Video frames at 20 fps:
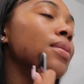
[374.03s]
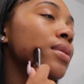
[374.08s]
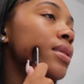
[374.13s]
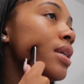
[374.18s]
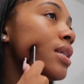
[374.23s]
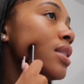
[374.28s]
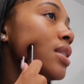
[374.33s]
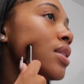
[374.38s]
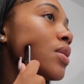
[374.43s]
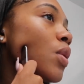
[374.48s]

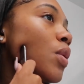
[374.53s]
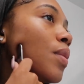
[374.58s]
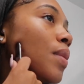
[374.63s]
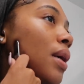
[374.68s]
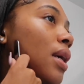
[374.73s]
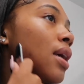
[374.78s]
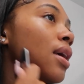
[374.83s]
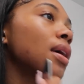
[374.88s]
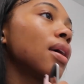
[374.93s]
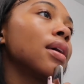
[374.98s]
this is gonna
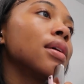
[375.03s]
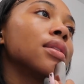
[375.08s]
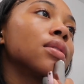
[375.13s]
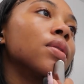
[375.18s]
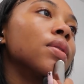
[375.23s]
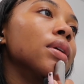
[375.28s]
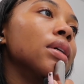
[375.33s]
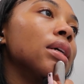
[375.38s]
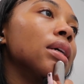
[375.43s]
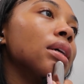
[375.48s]
make it, it's
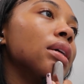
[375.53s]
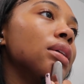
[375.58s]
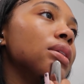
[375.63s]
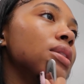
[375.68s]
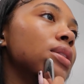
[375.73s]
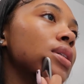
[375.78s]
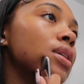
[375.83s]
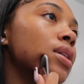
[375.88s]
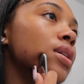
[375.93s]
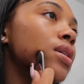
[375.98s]
gonna
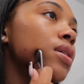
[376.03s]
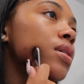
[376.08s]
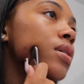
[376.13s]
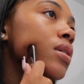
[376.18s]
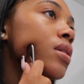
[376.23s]
enhance it.